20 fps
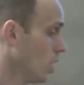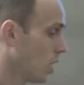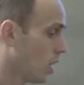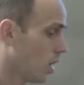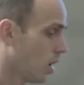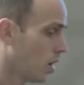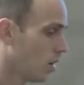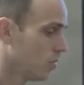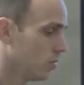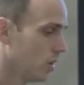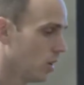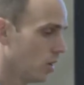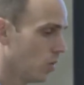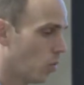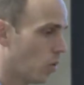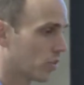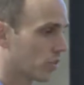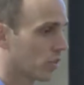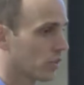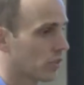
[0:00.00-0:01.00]
Uh,
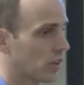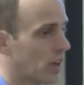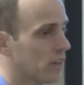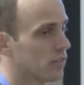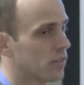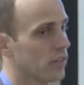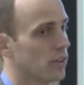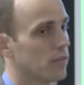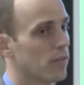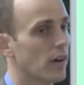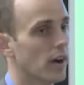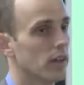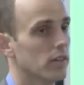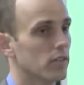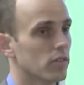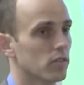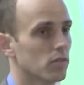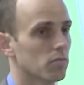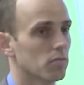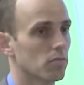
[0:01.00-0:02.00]
what's the size of the
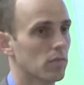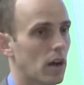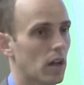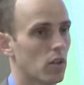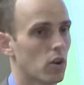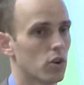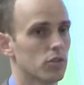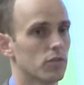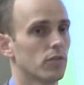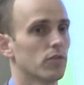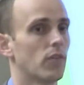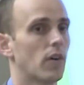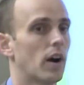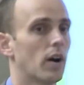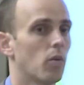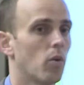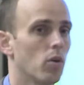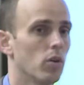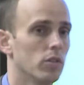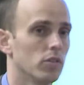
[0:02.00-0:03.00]
device? How large of a
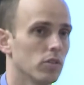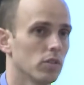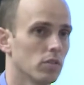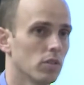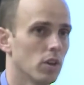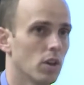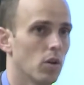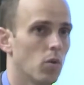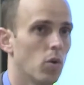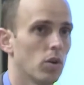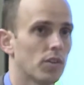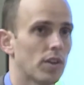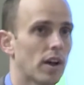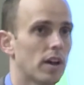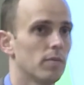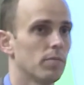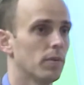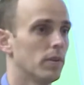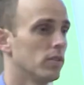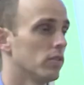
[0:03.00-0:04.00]
firewall is it? What
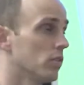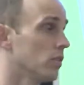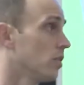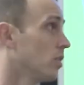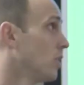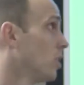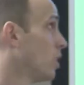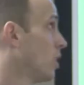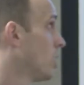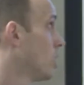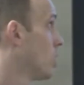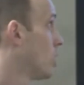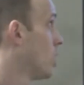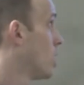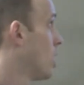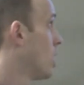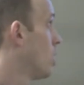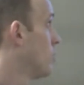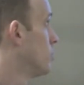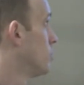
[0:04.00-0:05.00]
type is it?
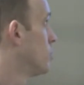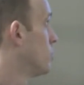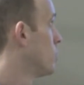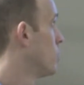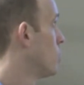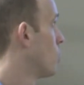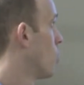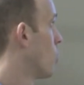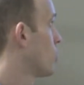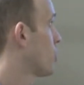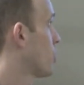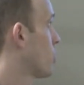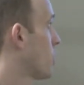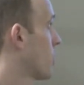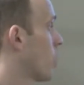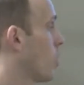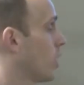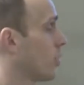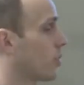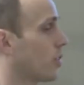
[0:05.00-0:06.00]
Um, what's the
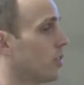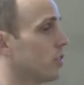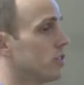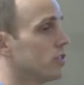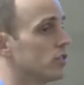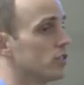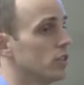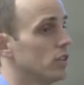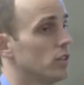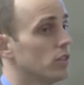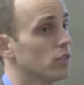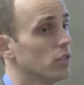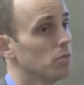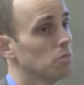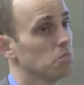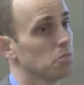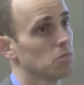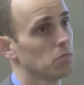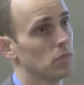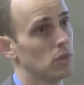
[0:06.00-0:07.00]
request urgency? Is it,
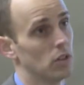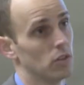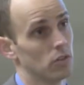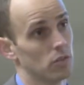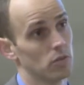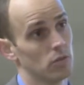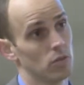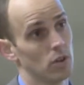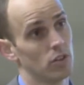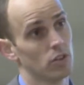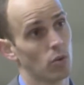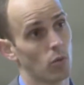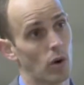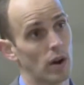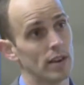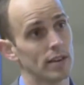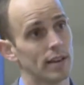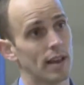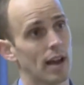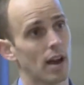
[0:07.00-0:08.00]
is it, is it
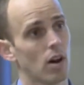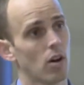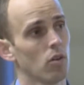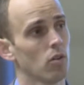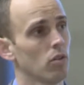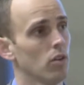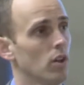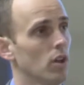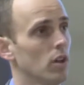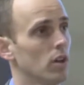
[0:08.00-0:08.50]
right now?